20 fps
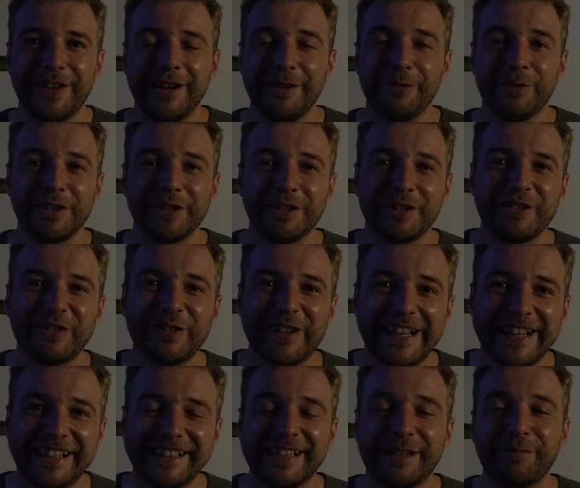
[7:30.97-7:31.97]
It wasn't a
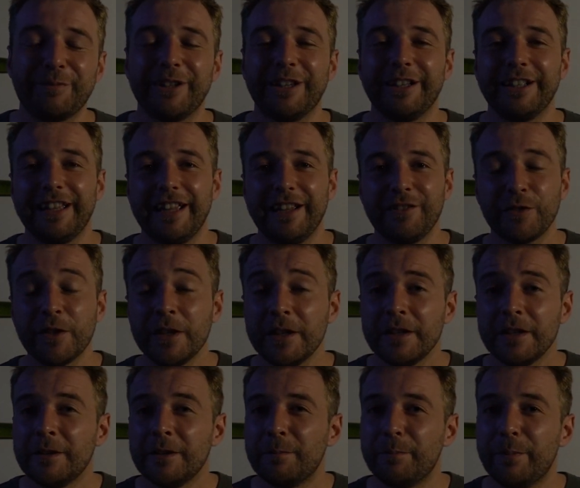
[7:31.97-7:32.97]
great example I gave,
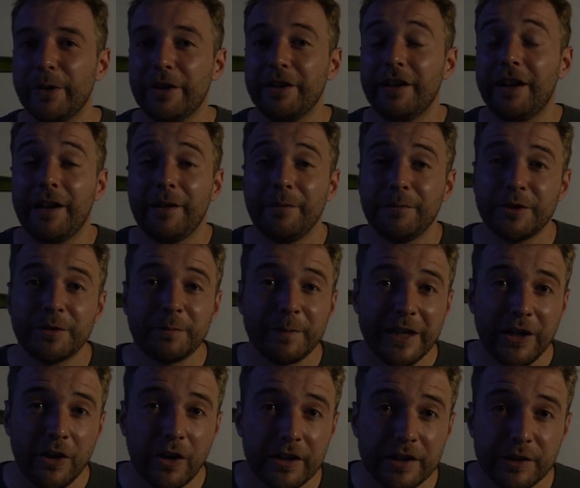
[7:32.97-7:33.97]
but I'm just
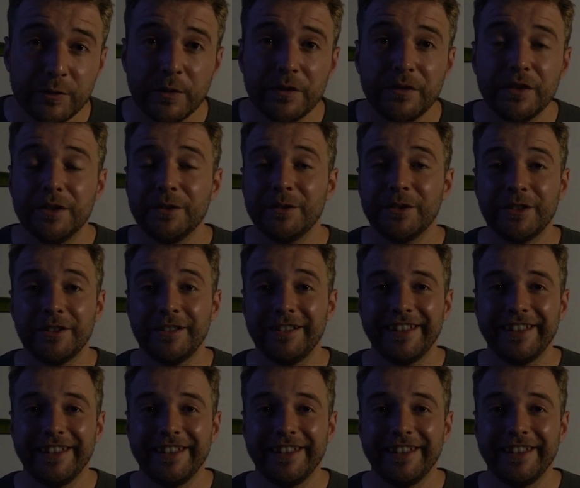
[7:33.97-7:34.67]
being honest with you.